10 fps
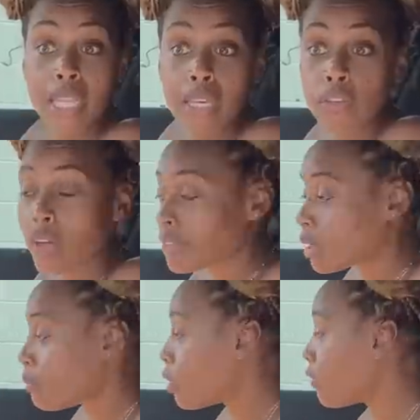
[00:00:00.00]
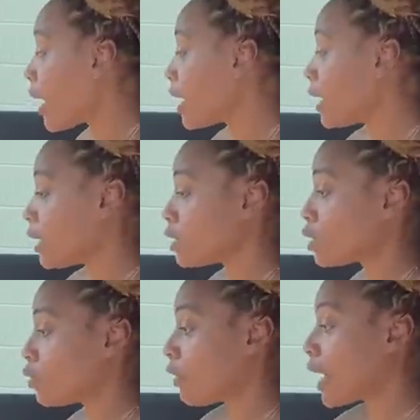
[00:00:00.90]
Then you have some more right here.
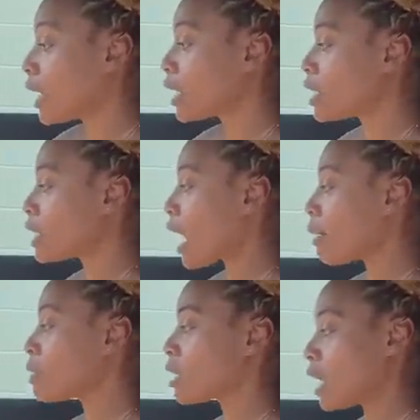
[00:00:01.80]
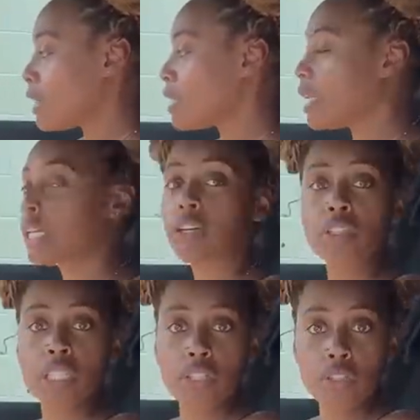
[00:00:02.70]
So right here it stops and then it
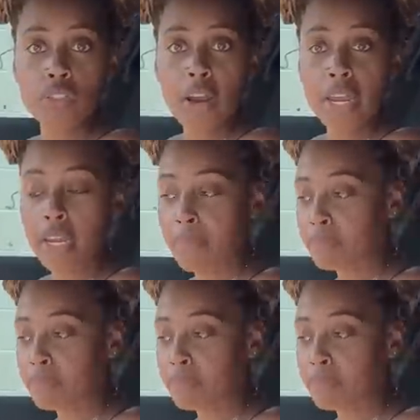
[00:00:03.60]
continues right here.